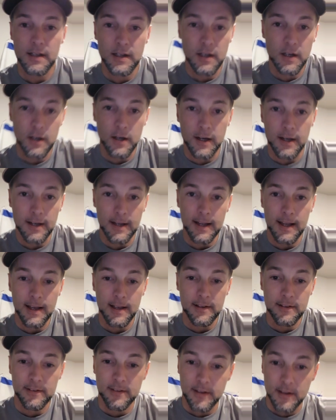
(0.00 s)
All right,
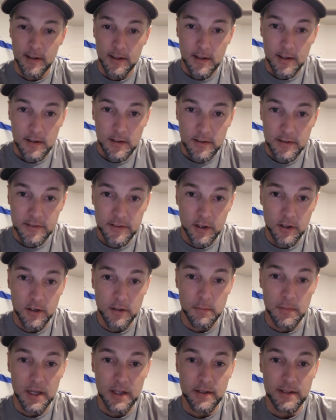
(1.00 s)
guys, let's talk
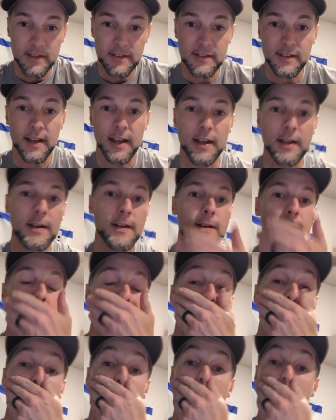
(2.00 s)
about these Gators.
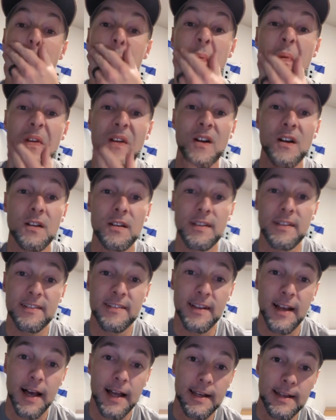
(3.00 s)
Early
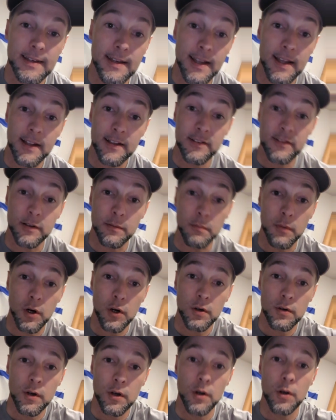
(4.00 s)
signing days
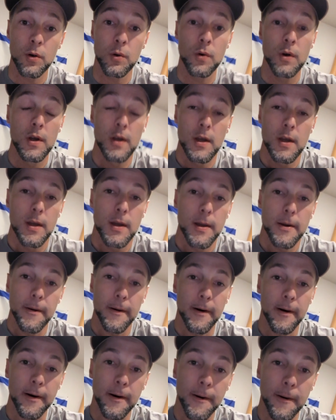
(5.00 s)
tomorrow.
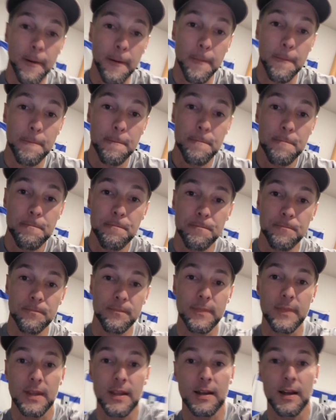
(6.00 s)
Um,
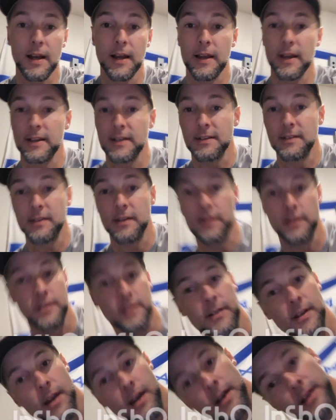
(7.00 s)
I hate to tell
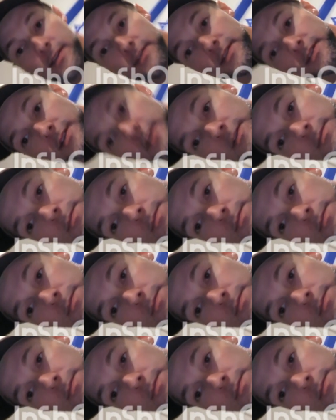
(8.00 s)
you guys this,